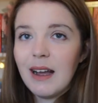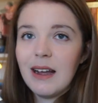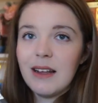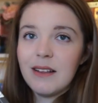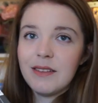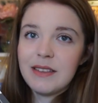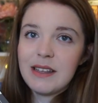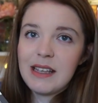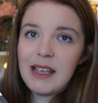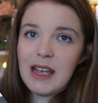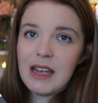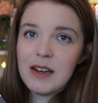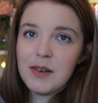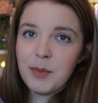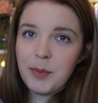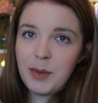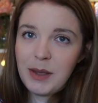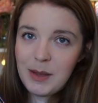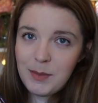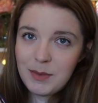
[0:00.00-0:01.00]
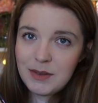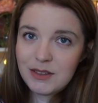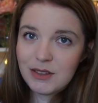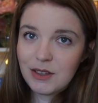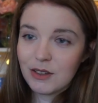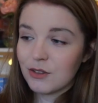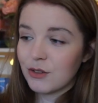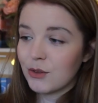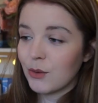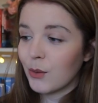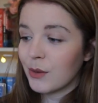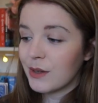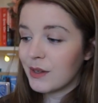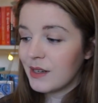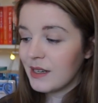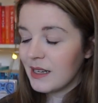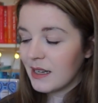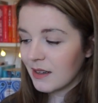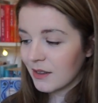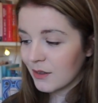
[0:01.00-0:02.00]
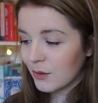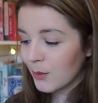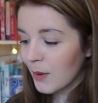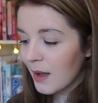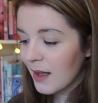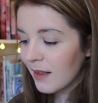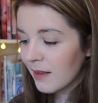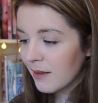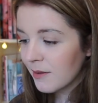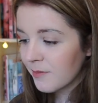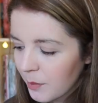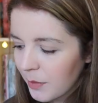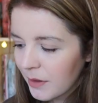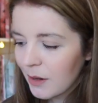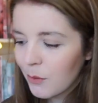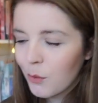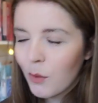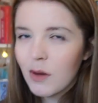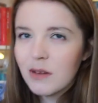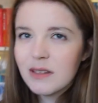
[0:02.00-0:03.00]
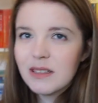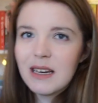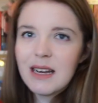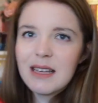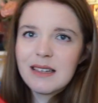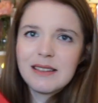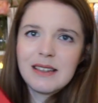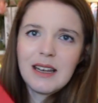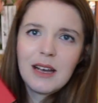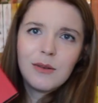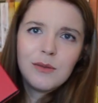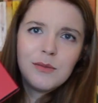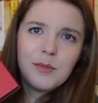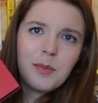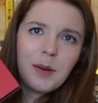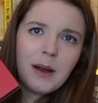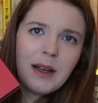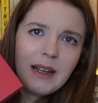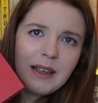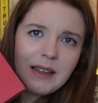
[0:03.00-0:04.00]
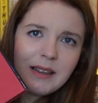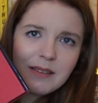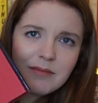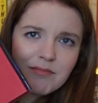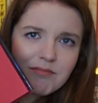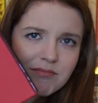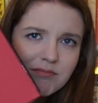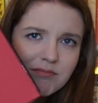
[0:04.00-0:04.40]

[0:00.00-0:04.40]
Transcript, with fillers: and the end papers are so unique as well but I was let down by